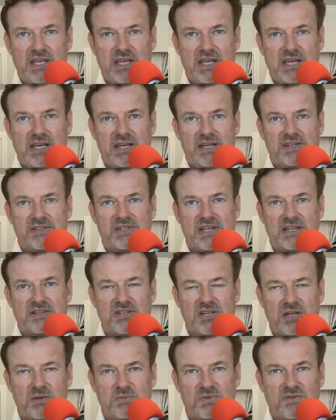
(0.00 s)
years in
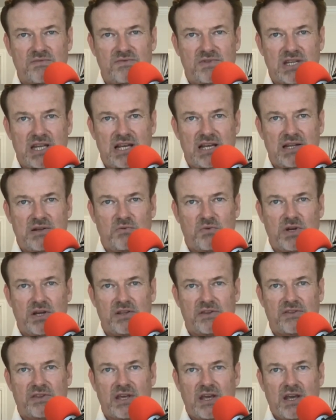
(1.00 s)
terms of dealing
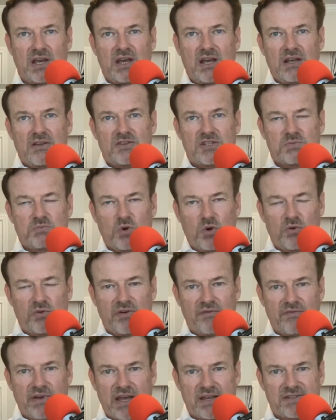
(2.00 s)
with smaller
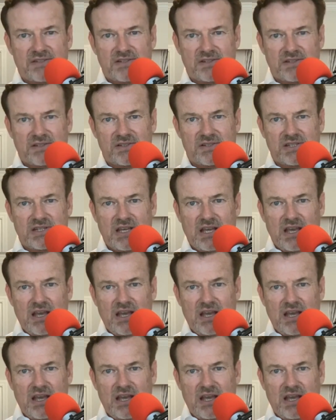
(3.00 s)
investors.